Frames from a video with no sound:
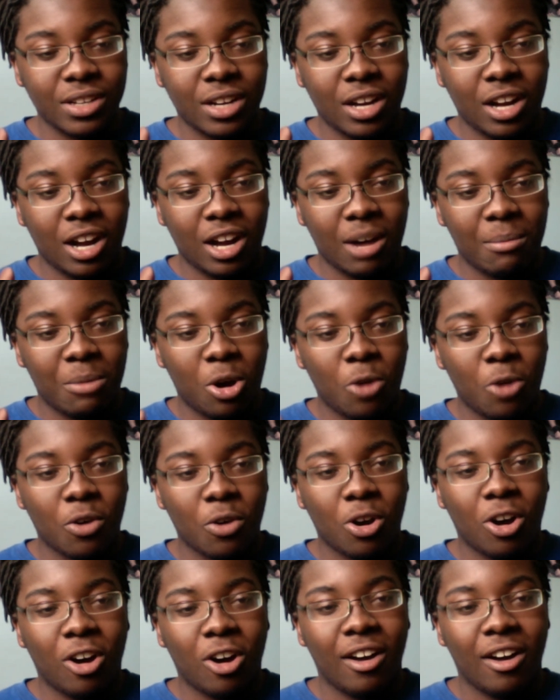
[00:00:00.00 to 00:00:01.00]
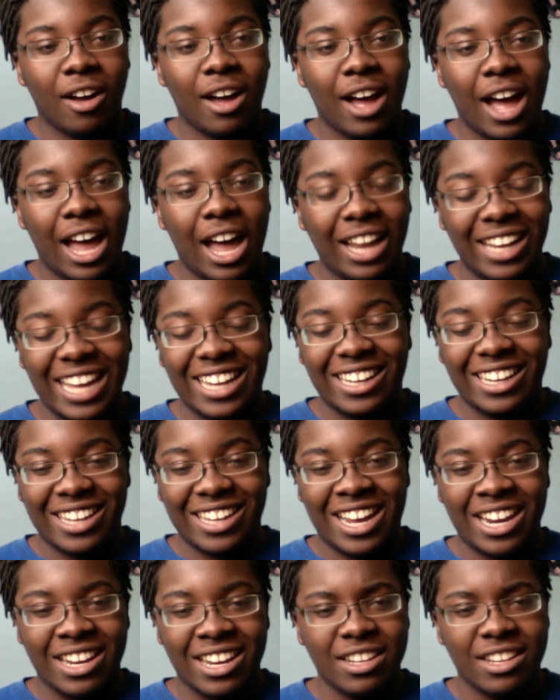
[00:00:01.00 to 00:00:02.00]
overall, I like
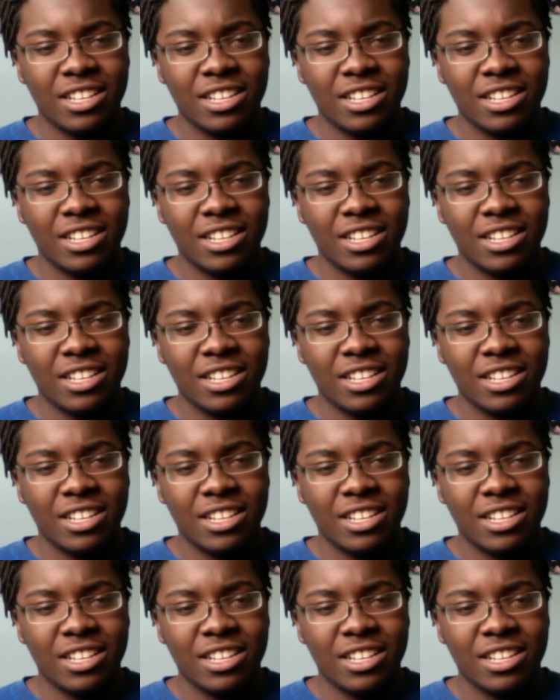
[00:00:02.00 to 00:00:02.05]
Aladdin.